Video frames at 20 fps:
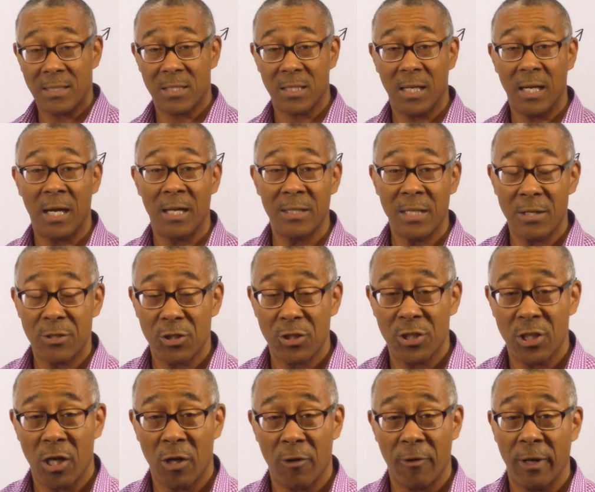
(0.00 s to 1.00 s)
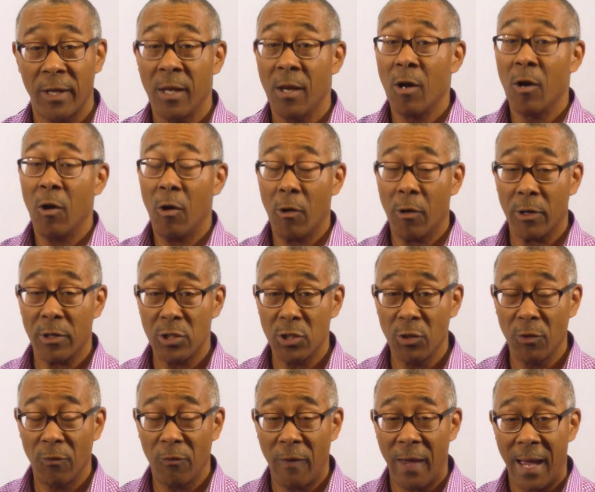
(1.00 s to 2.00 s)
that's unnecessary or
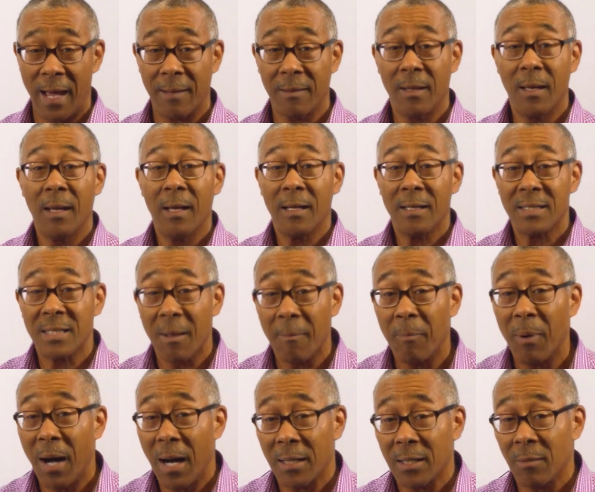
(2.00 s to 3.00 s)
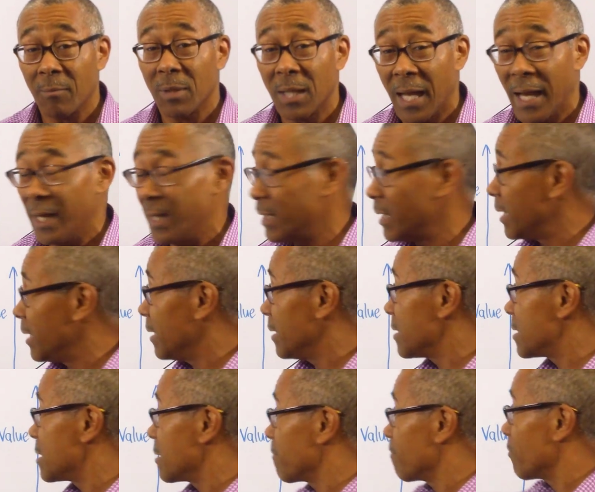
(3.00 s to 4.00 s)
too fat. The bottom line
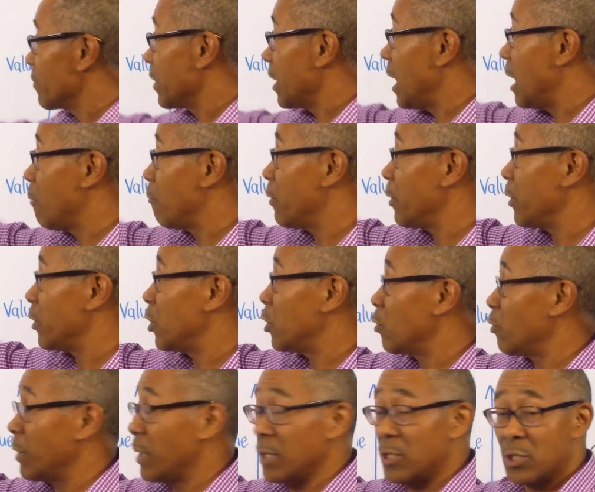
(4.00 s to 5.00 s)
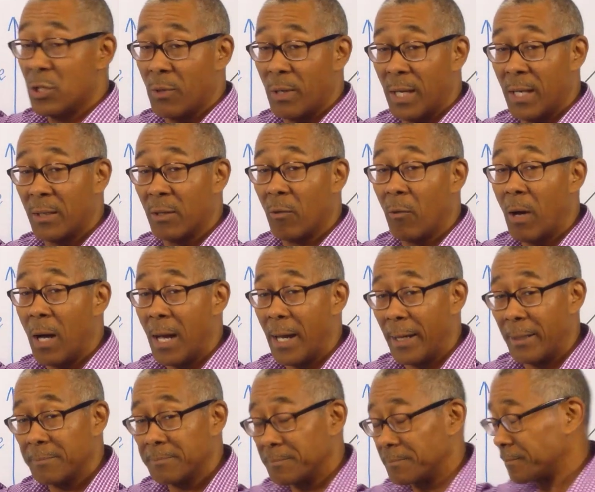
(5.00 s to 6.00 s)
is it will increase your N O
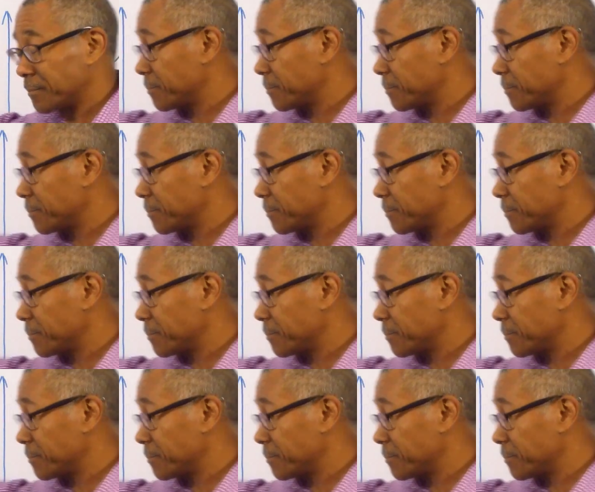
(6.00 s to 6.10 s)
I,